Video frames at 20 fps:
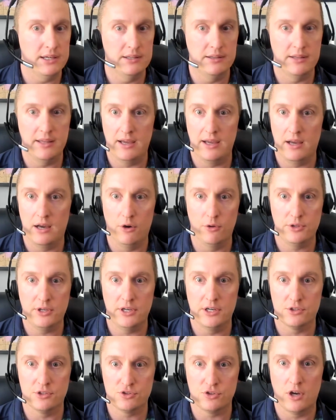in that
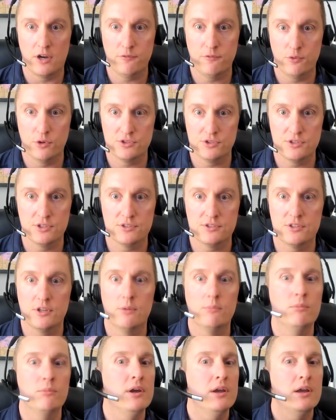healthcare software
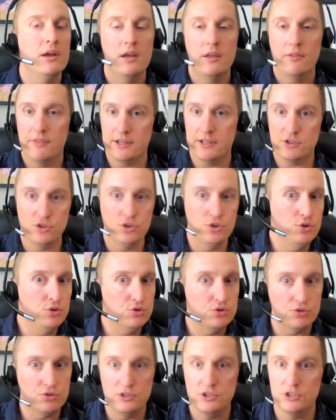system, that's
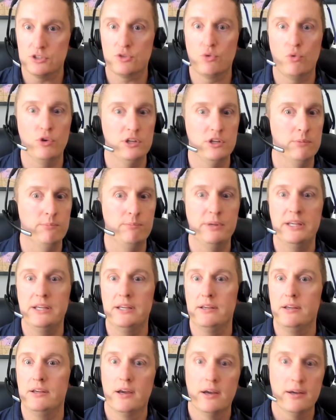usually just going to
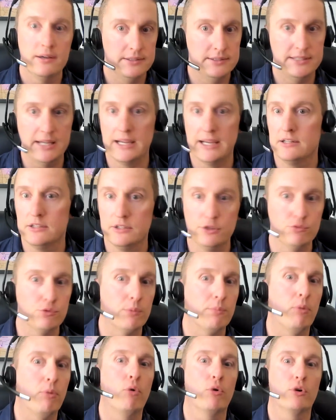be daily
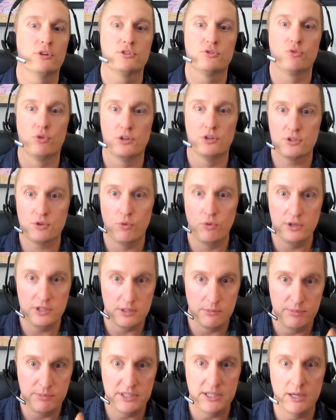reports or it's going
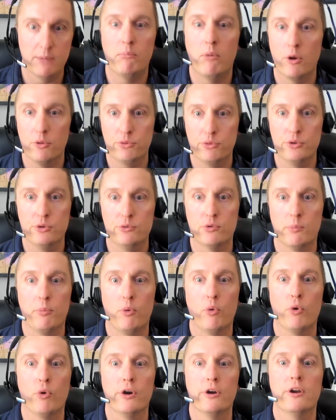to be a monthly
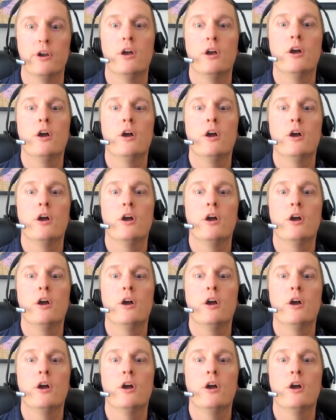report.